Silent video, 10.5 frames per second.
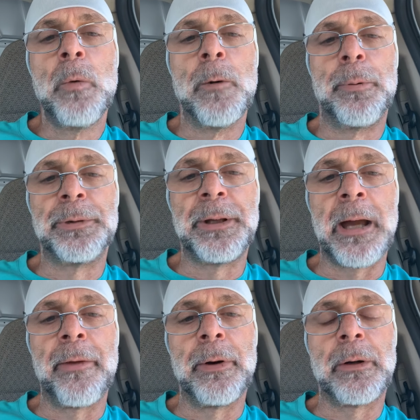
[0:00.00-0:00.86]
we'll put
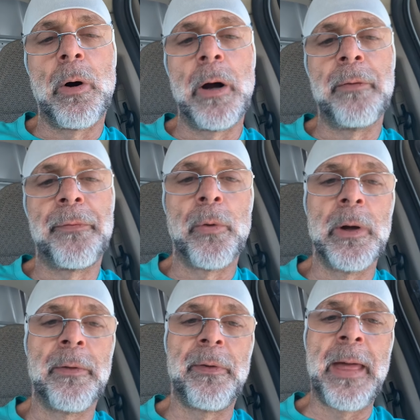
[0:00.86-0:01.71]
together a card
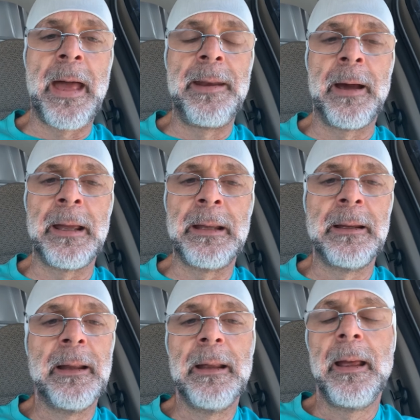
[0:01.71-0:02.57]
for you for that
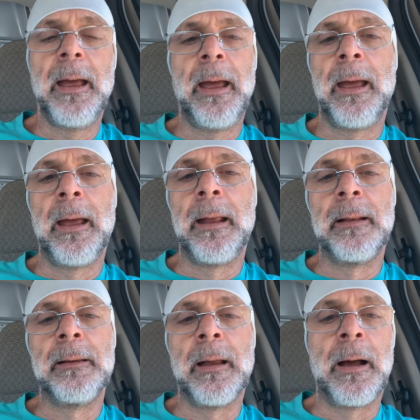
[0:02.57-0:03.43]
night,
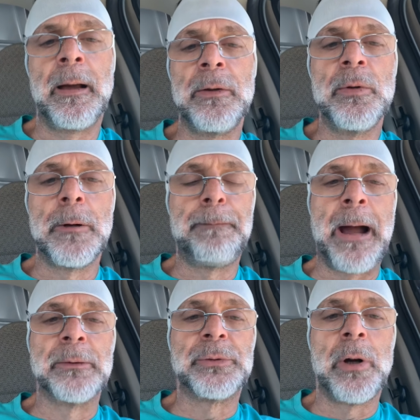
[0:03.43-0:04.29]
and you could
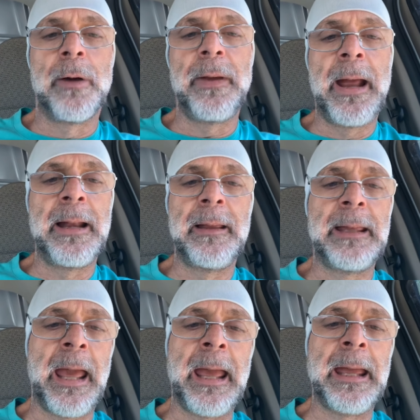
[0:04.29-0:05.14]
bounce off any
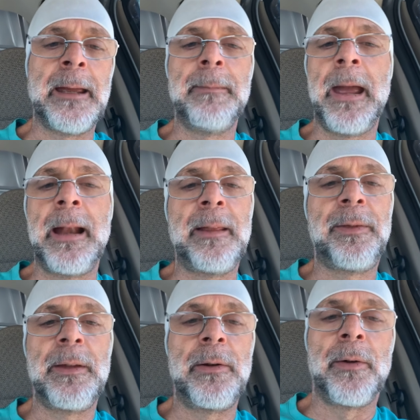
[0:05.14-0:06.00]
game,
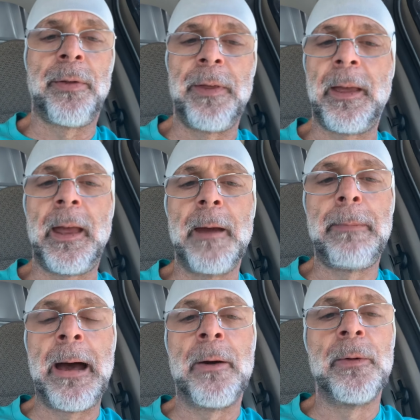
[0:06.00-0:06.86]
anything you're thinking
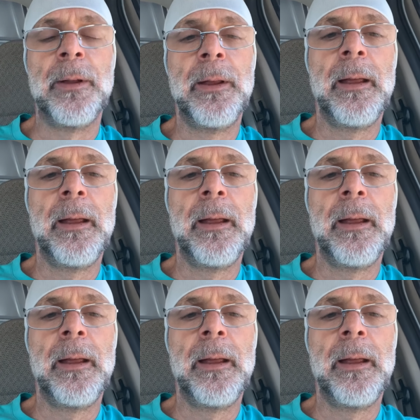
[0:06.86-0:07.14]
about,